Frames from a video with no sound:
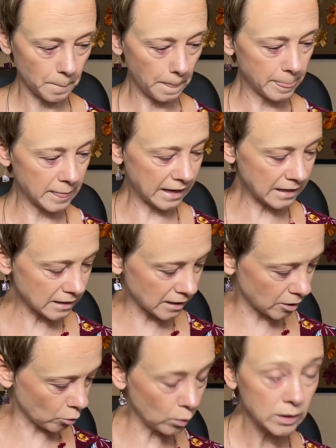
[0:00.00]

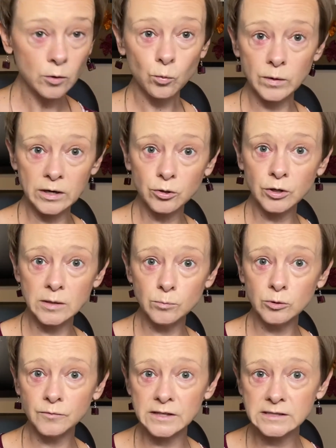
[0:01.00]
Now we're going to
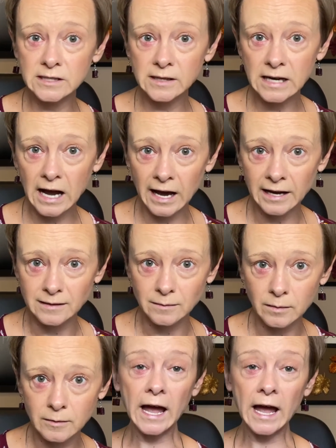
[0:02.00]
move into the eyes.